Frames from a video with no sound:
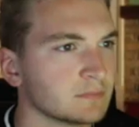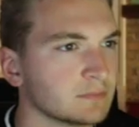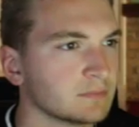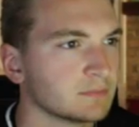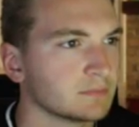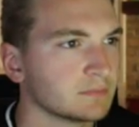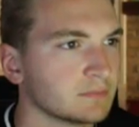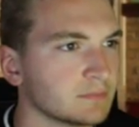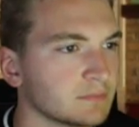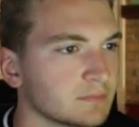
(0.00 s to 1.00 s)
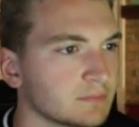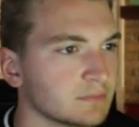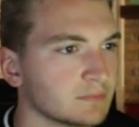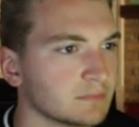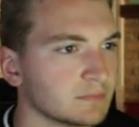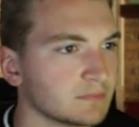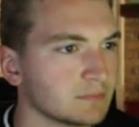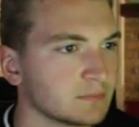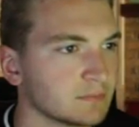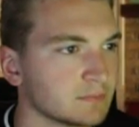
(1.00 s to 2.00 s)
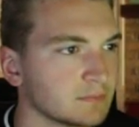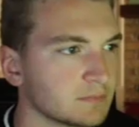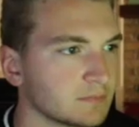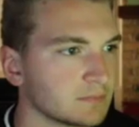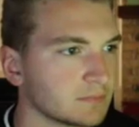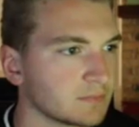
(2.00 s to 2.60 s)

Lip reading: (silence)